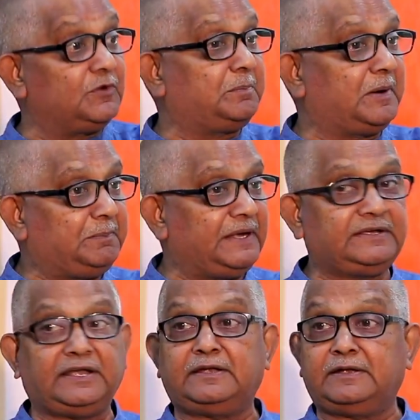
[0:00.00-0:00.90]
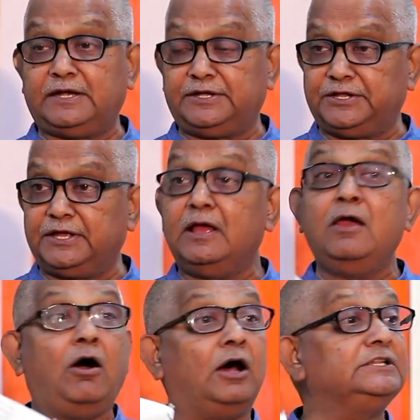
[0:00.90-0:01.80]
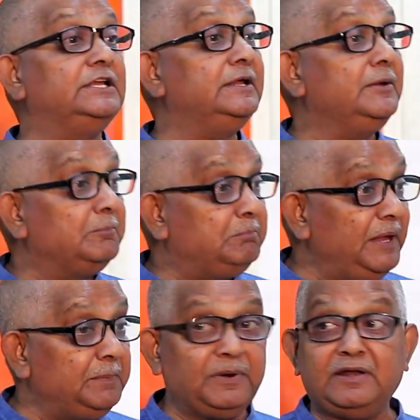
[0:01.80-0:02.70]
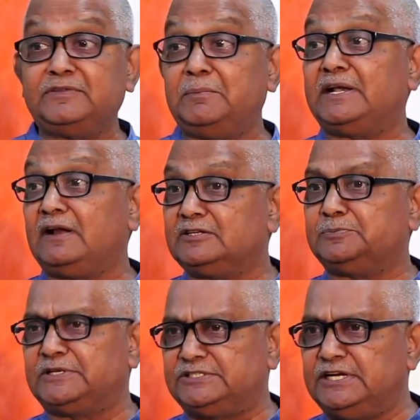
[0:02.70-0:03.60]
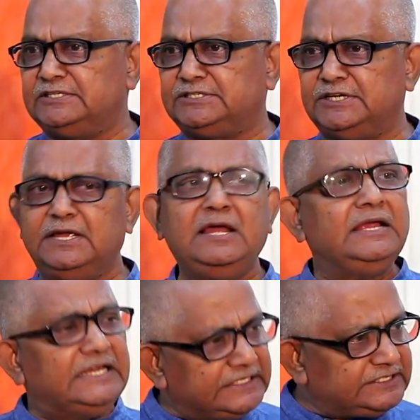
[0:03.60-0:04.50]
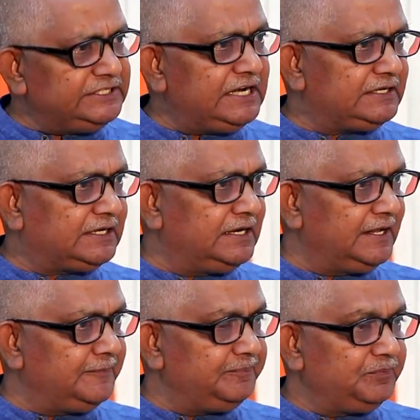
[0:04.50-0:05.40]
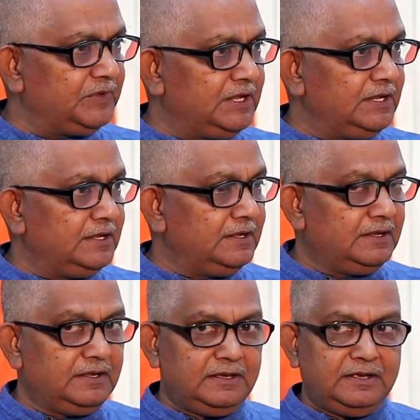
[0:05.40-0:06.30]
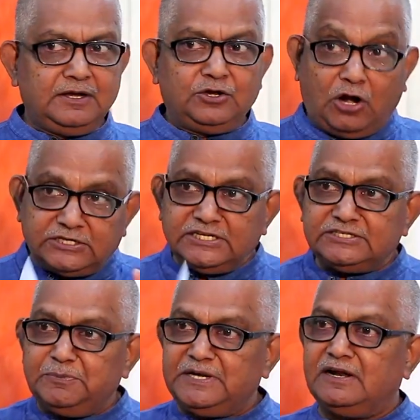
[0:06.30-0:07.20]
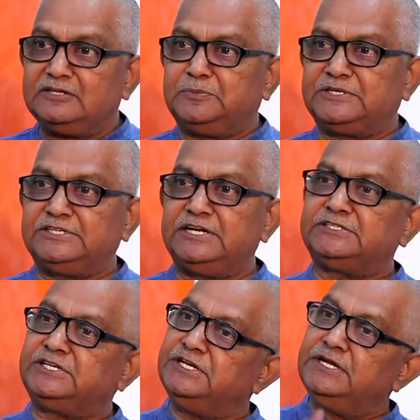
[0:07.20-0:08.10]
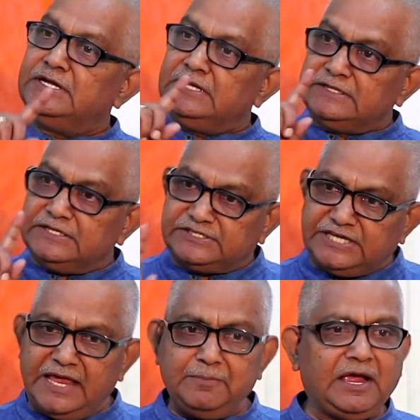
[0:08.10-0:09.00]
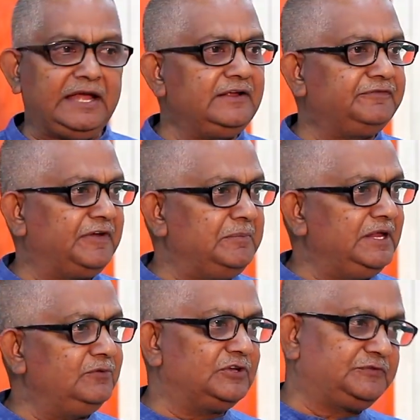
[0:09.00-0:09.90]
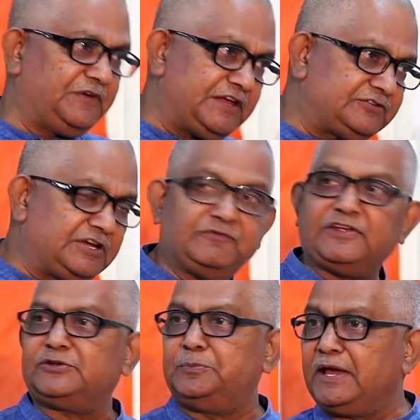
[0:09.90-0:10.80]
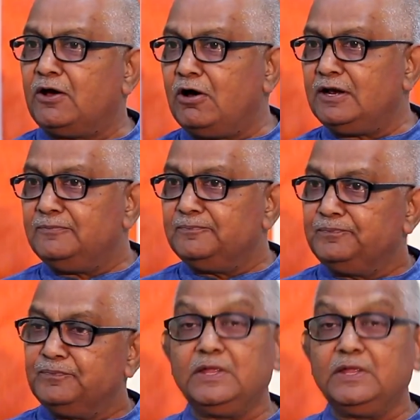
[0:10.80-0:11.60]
were perpetrating on the people of the Madras Presidency. Incidentally, not just Madras Presidency, the same kind of famine was faced in West Bengal,